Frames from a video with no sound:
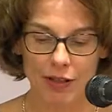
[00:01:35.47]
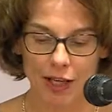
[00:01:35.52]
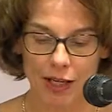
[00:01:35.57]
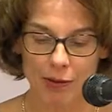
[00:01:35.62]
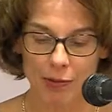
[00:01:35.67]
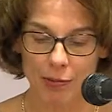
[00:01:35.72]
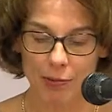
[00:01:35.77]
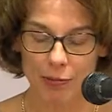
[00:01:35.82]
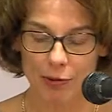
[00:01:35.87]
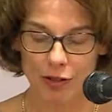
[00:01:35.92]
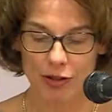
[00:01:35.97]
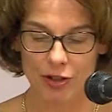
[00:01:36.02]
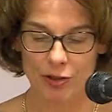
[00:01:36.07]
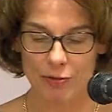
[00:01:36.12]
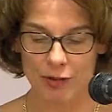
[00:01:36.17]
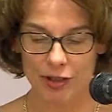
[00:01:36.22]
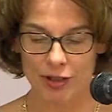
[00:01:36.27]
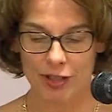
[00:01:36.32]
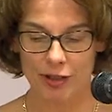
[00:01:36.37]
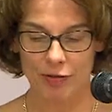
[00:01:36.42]
I am a person
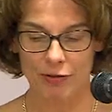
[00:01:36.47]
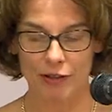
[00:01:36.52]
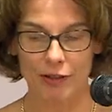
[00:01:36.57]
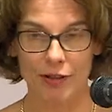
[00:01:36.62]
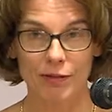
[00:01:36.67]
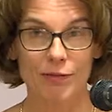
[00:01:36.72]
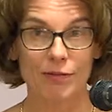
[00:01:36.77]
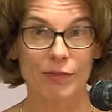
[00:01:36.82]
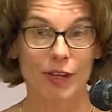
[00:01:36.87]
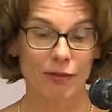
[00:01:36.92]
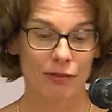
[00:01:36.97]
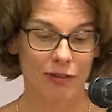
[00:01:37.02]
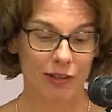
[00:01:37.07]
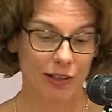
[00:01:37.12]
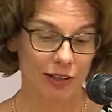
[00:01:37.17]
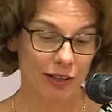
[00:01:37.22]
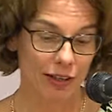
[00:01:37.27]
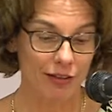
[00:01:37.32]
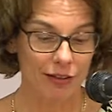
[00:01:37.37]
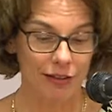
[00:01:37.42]
with several
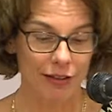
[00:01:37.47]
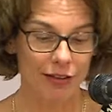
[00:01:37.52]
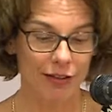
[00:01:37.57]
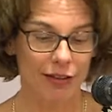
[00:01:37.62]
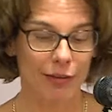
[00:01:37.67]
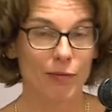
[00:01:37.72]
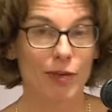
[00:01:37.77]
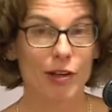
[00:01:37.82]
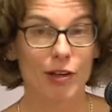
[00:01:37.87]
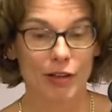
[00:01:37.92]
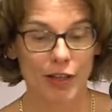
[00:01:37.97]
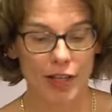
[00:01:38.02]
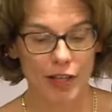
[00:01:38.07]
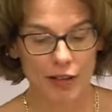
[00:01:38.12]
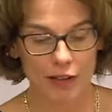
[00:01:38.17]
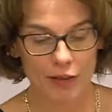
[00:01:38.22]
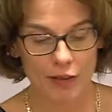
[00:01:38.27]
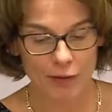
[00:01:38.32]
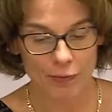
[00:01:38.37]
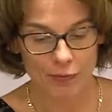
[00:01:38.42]
affiliations and
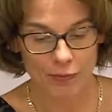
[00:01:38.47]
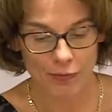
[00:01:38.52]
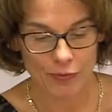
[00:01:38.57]
belongings.